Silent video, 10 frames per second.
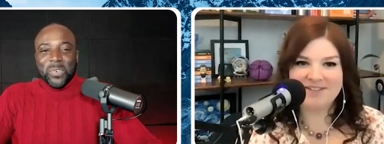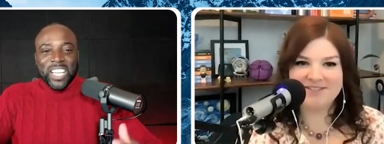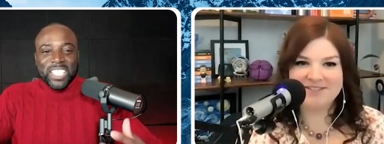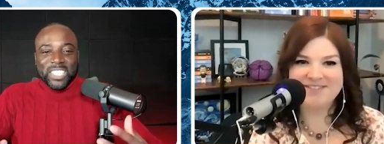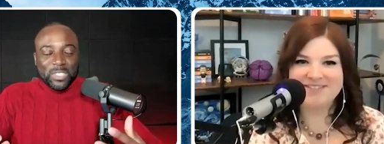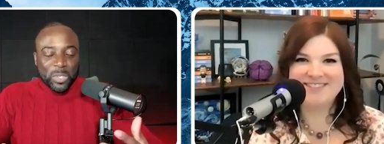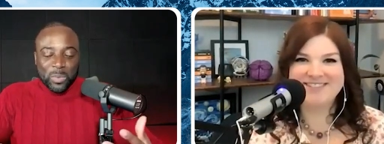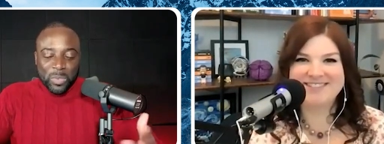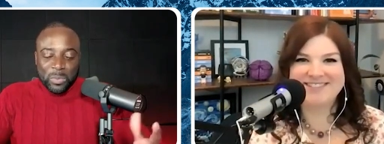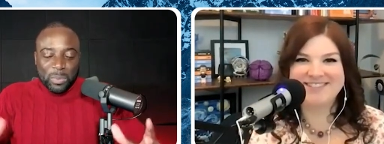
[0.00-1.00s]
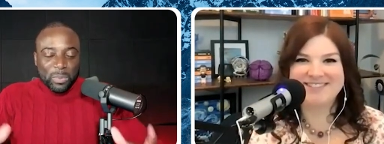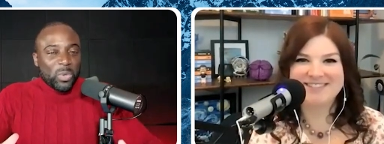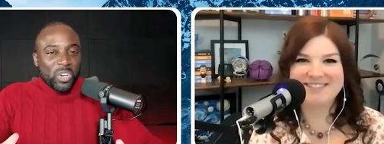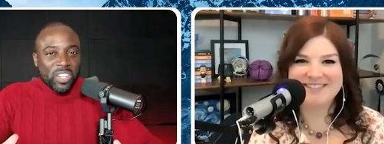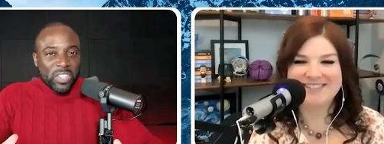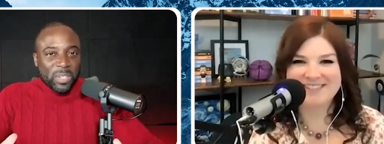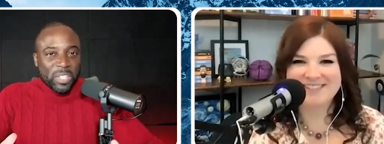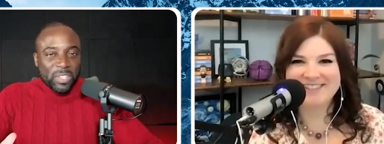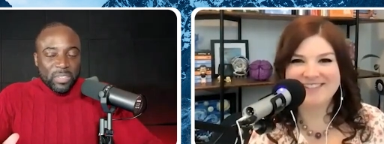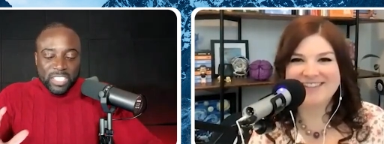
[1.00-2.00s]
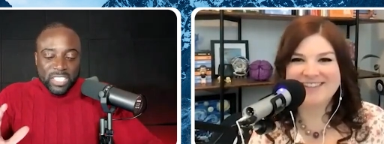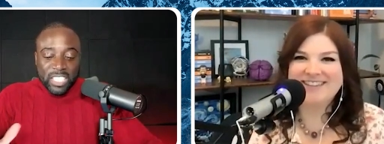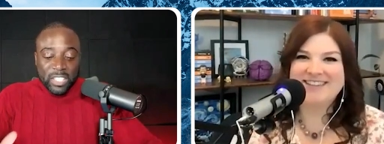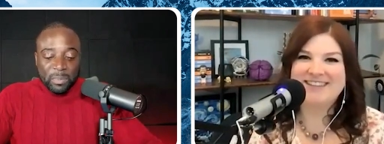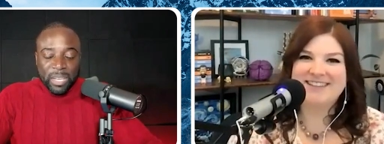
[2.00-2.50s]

Speaker 1: red. Hmm. So for people who are on the listening on the